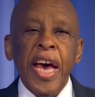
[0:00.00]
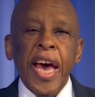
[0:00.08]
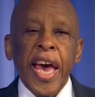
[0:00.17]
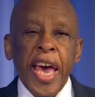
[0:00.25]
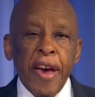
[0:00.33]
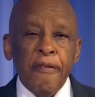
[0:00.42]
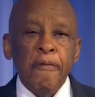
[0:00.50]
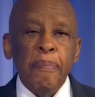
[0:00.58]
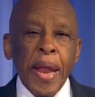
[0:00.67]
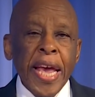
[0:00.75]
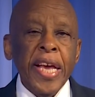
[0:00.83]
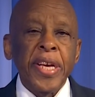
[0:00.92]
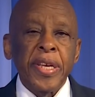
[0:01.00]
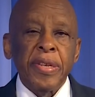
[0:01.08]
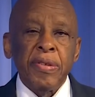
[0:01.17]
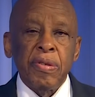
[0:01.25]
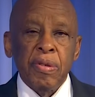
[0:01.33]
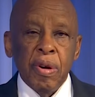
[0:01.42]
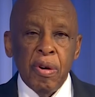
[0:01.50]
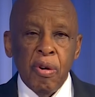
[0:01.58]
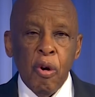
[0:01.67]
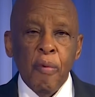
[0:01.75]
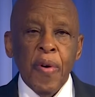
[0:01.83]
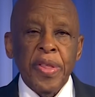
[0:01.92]
have played
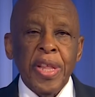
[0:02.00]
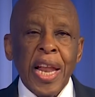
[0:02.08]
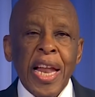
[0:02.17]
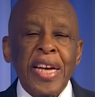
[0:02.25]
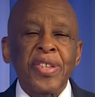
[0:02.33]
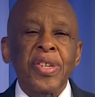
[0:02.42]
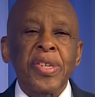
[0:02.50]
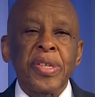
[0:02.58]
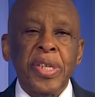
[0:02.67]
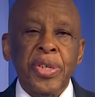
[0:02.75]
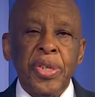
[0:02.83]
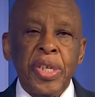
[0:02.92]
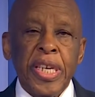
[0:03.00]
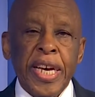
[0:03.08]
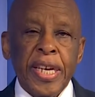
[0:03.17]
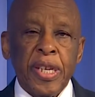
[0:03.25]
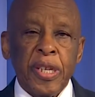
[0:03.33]
over the last 60 years.